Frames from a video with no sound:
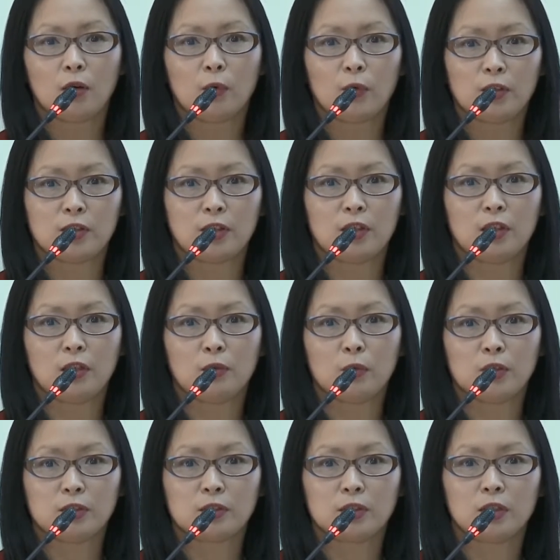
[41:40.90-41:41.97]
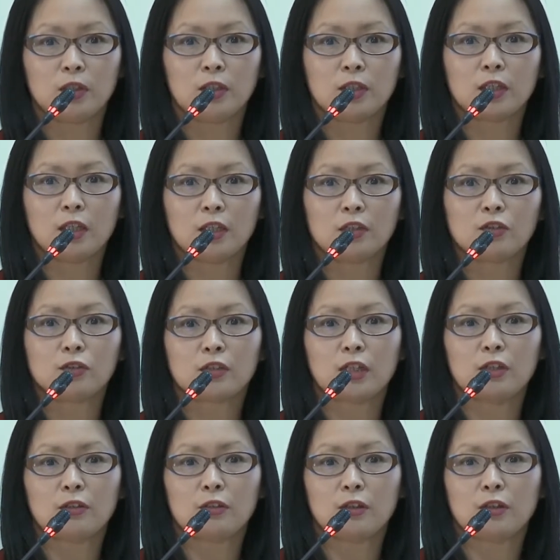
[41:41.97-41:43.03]
with getting
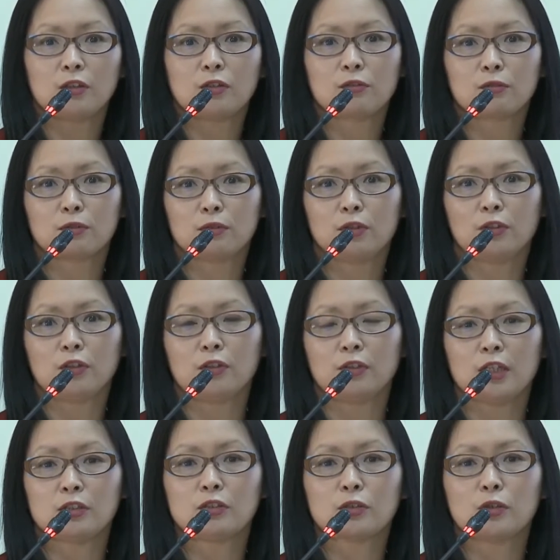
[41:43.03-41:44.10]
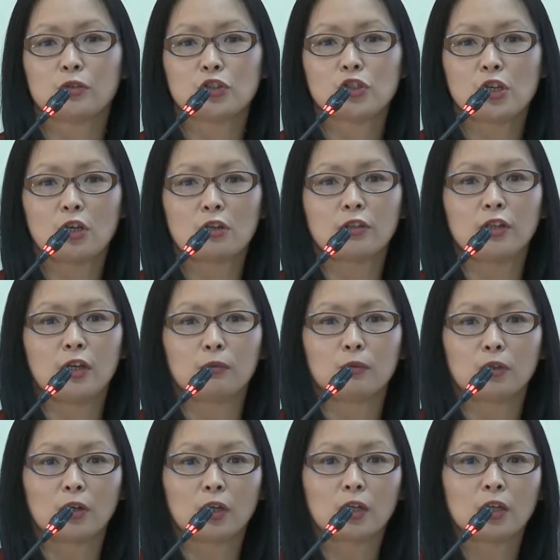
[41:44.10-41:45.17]
together through the UNESCO chair
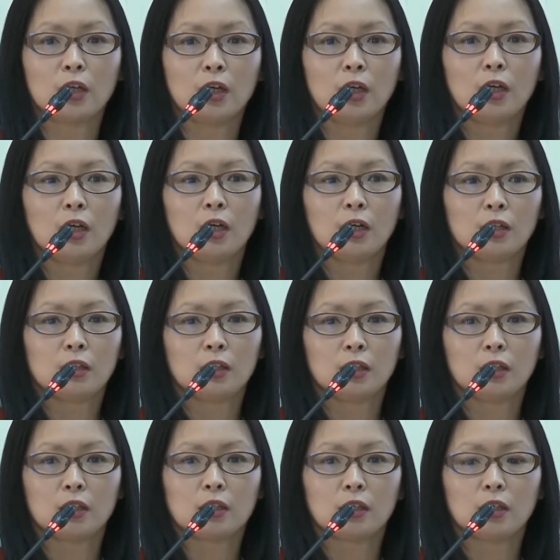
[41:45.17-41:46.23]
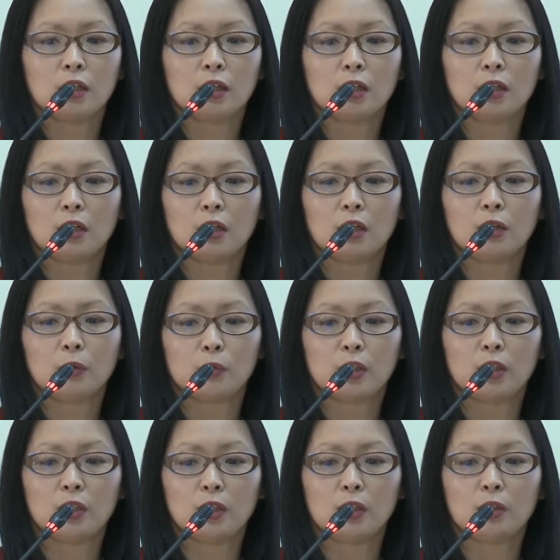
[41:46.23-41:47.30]
network, I think
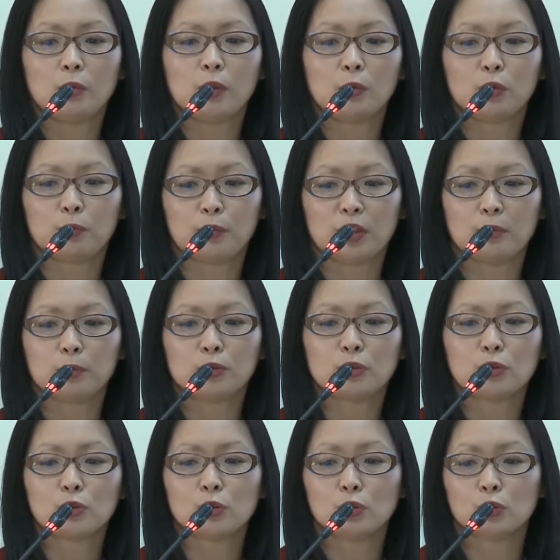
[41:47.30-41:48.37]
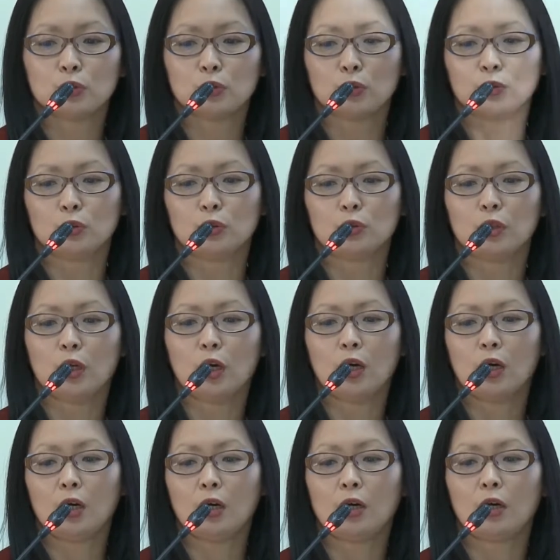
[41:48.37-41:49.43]
we will be able to
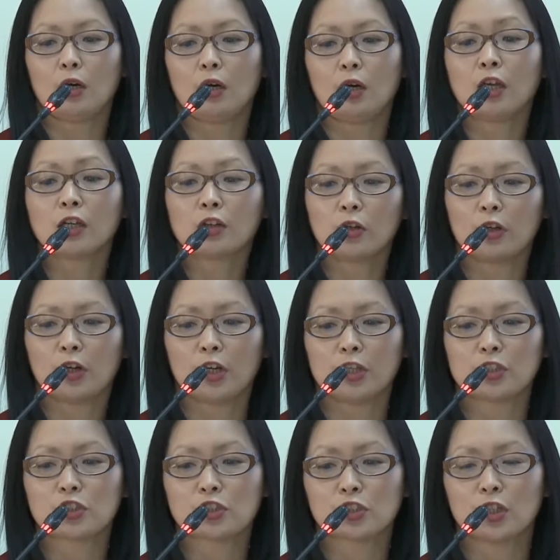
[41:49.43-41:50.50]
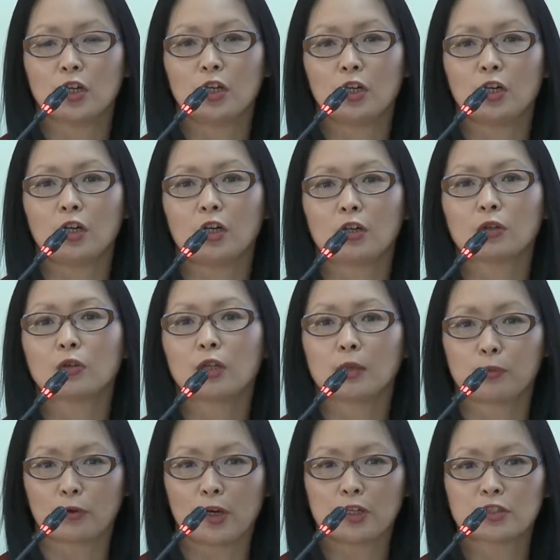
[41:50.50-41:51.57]
encourage
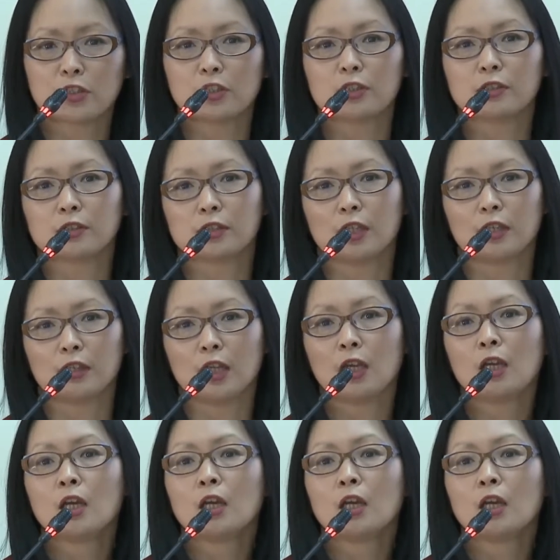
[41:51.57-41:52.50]
collaborations and